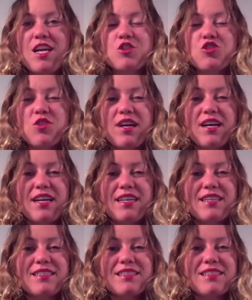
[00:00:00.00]

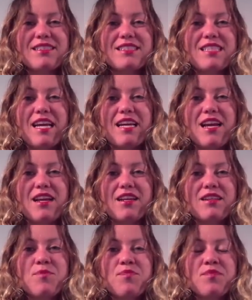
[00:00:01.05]
try saying,
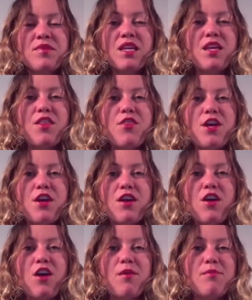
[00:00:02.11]
There
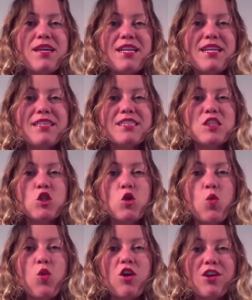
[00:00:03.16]
are many
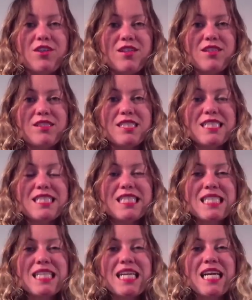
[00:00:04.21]
squirrels
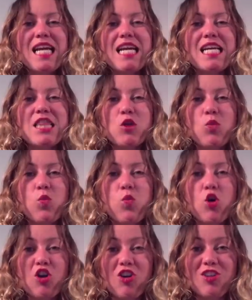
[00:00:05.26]
in the
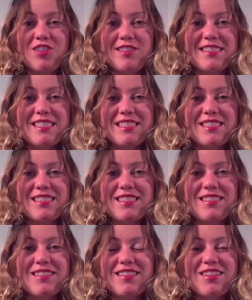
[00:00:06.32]
world,
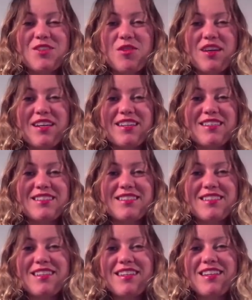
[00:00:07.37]
okay,
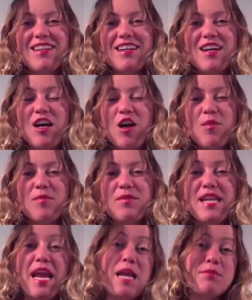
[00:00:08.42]
um,
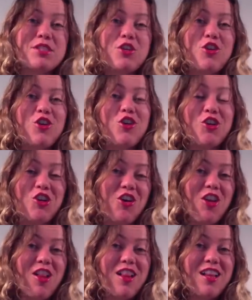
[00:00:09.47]
named
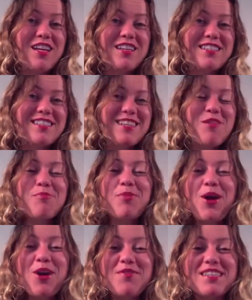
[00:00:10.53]
Earl.
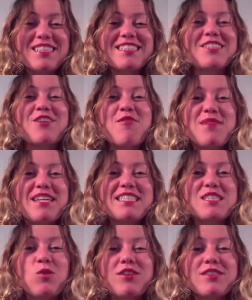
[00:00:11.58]
Perfect. There are many
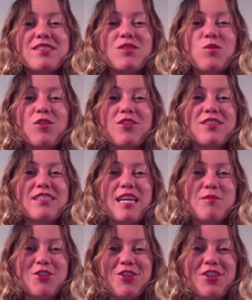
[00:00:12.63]
squirrels in the world
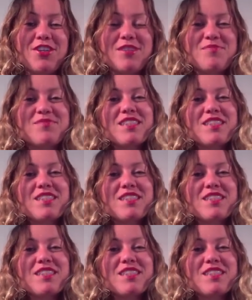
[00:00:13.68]
named Earl.